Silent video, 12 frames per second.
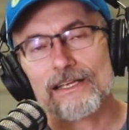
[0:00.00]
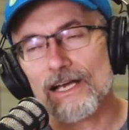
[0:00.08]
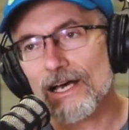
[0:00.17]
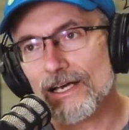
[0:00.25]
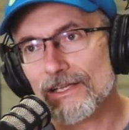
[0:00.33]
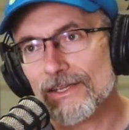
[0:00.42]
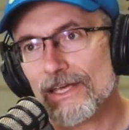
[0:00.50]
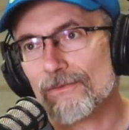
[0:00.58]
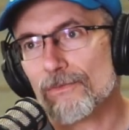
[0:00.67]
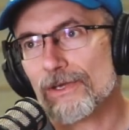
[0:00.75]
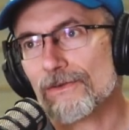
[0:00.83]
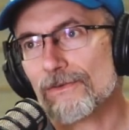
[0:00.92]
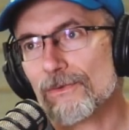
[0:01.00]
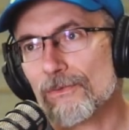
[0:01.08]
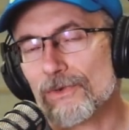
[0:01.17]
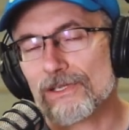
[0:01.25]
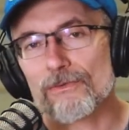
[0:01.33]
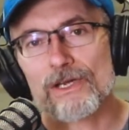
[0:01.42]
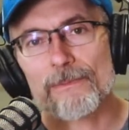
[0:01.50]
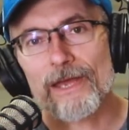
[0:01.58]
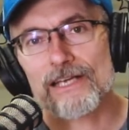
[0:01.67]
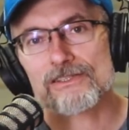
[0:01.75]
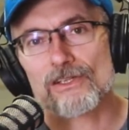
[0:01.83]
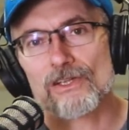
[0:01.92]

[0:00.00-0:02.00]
uh, that we would want to pass